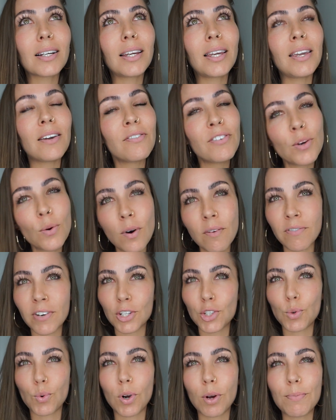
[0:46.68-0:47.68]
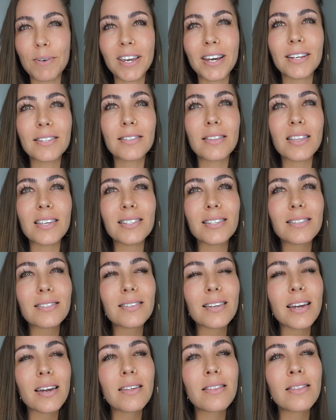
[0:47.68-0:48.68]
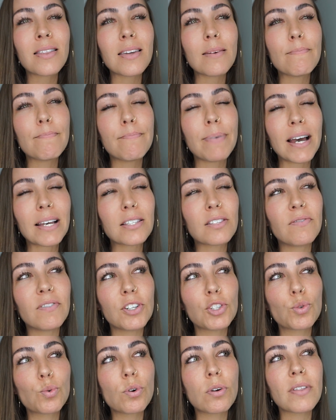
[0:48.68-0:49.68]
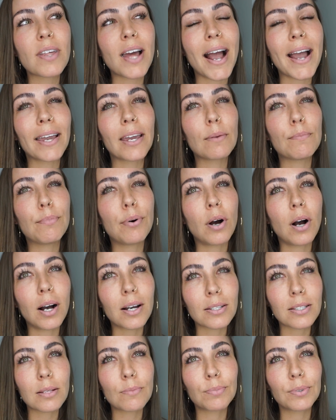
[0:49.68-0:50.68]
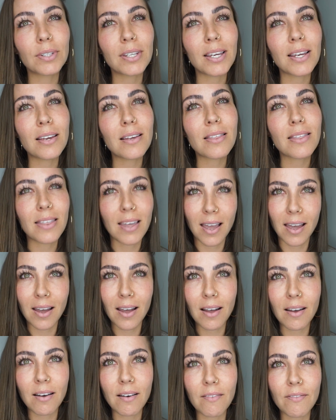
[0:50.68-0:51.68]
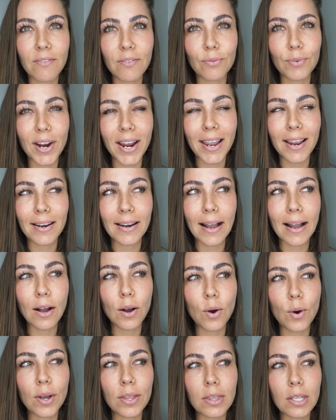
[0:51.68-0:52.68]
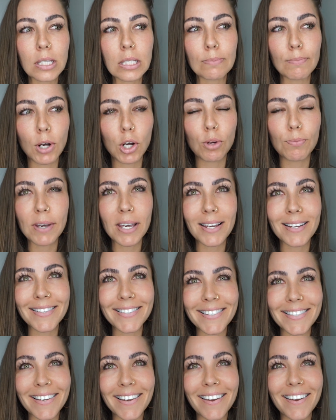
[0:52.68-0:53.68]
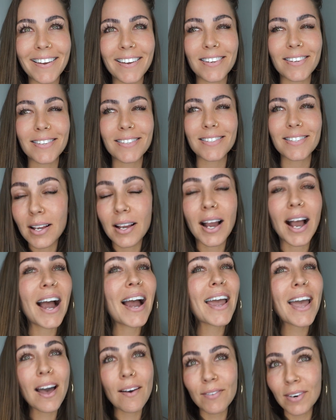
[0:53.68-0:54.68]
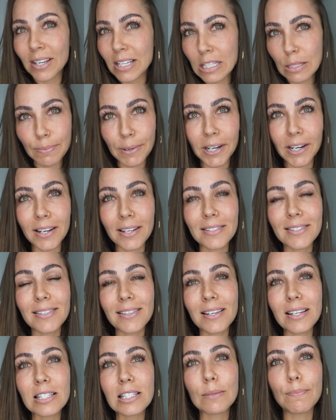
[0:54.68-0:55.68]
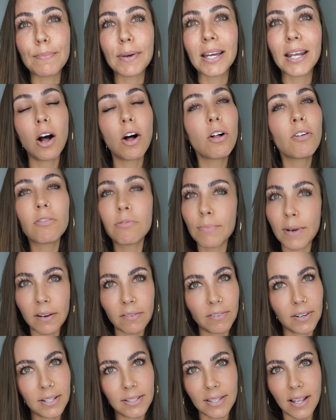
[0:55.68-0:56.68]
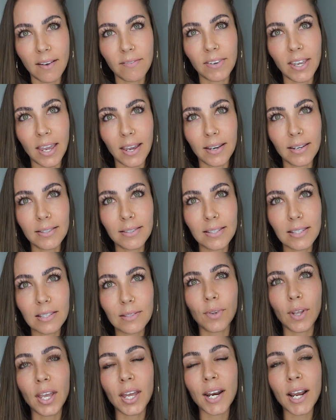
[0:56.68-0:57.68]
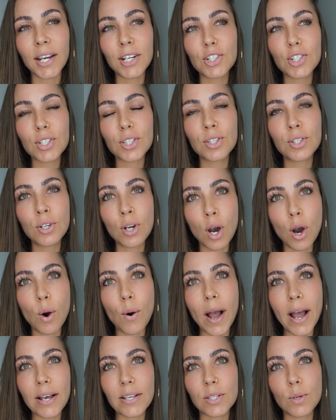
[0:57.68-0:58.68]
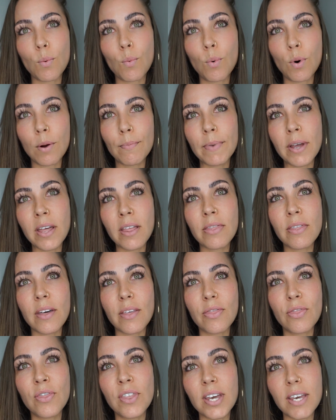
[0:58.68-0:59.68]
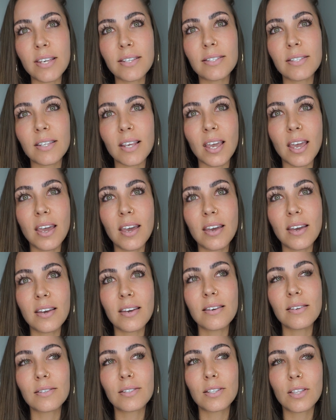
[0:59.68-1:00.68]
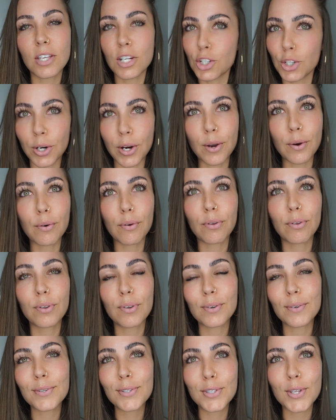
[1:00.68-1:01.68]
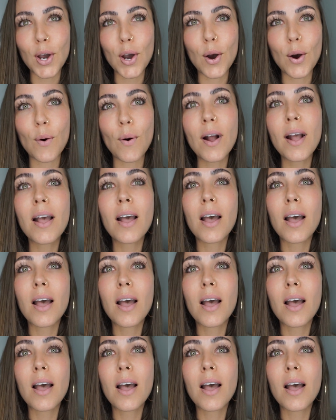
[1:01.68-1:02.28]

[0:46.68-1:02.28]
give you a visual, because this is like the best visual that I could possibly think of right now in this moment. Is I haven't experienced this, but all of my friends have kids, and I just know as a woman that this is the truth. So